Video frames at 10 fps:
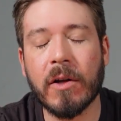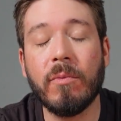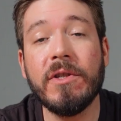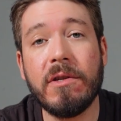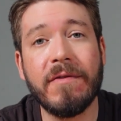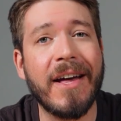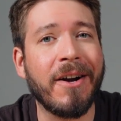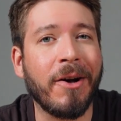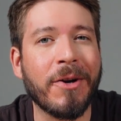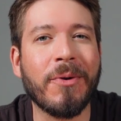Once you've added
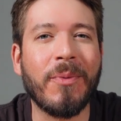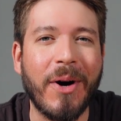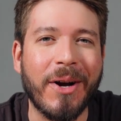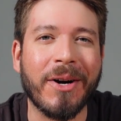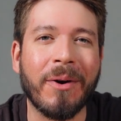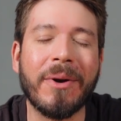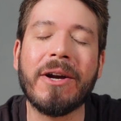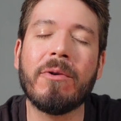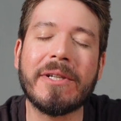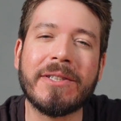all your water, we
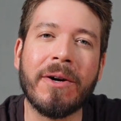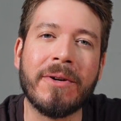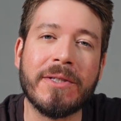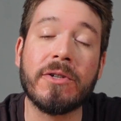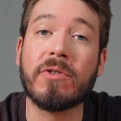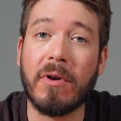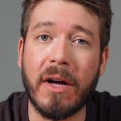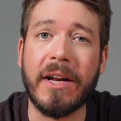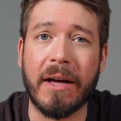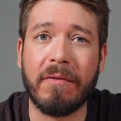enter what's known as the
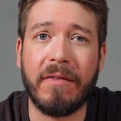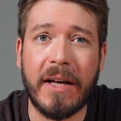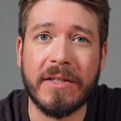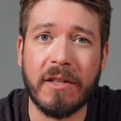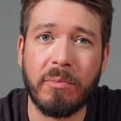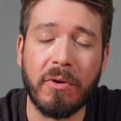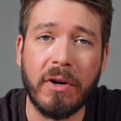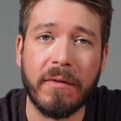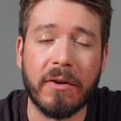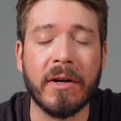drawdown phase of the
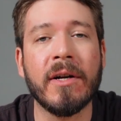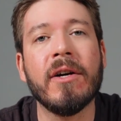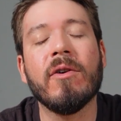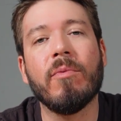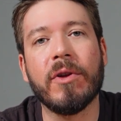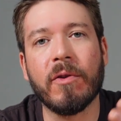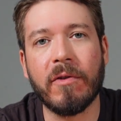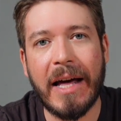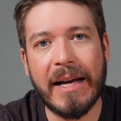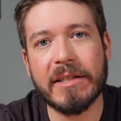pour-over, when the
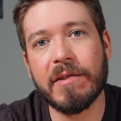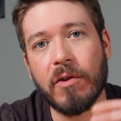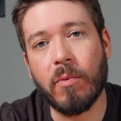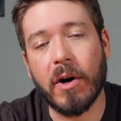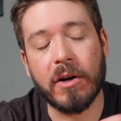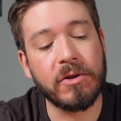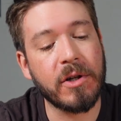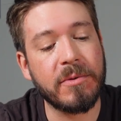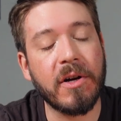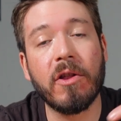last of the water
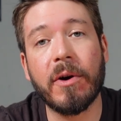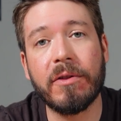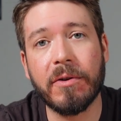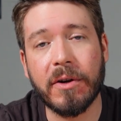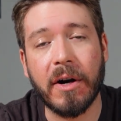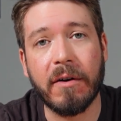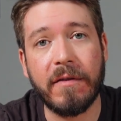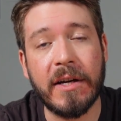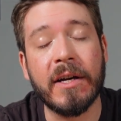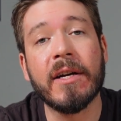drips all the way through your
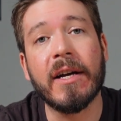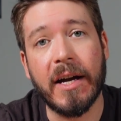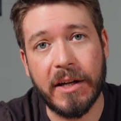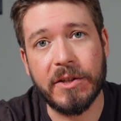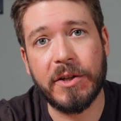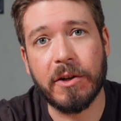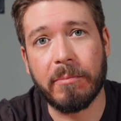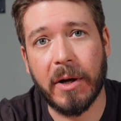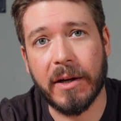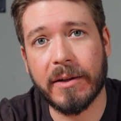coffee and into your
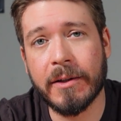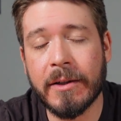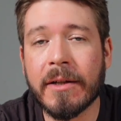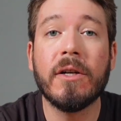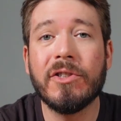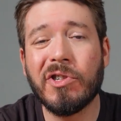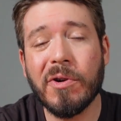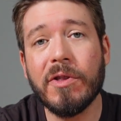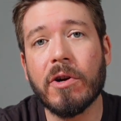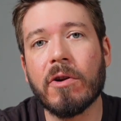mug.
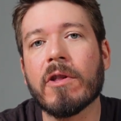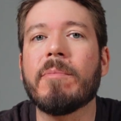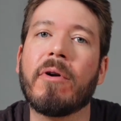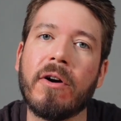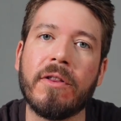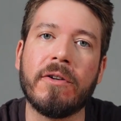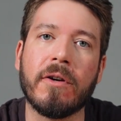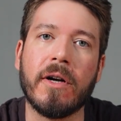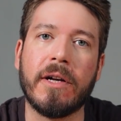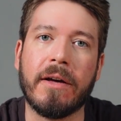During the early part of the
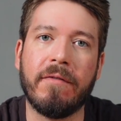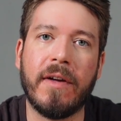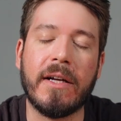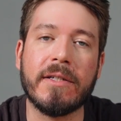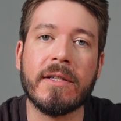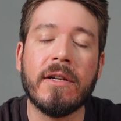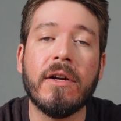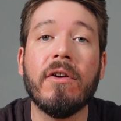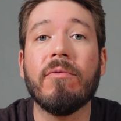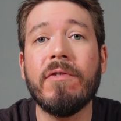drawdown phase,
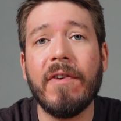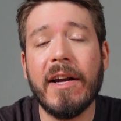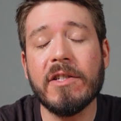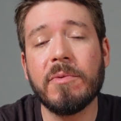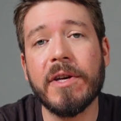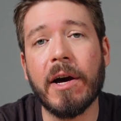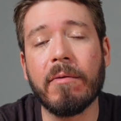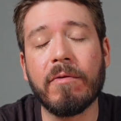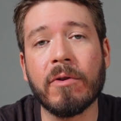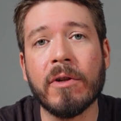we find it's really
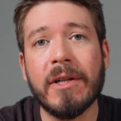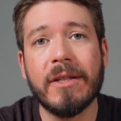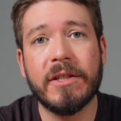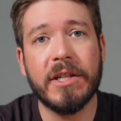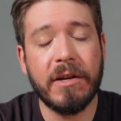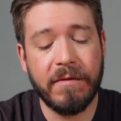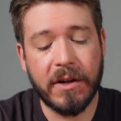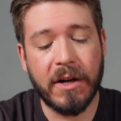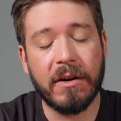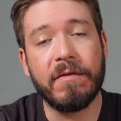helpful to give the
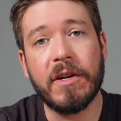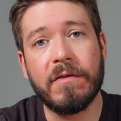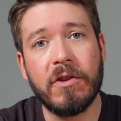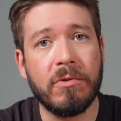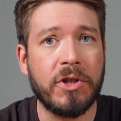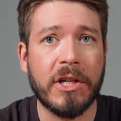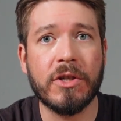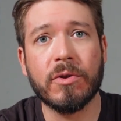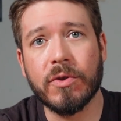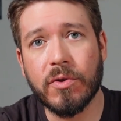coffee a few
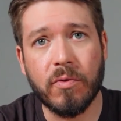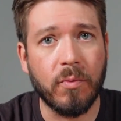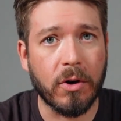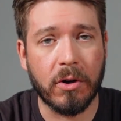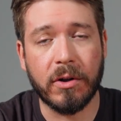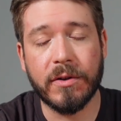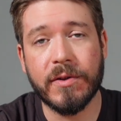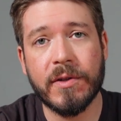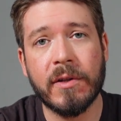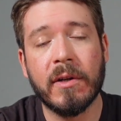gentle swirls.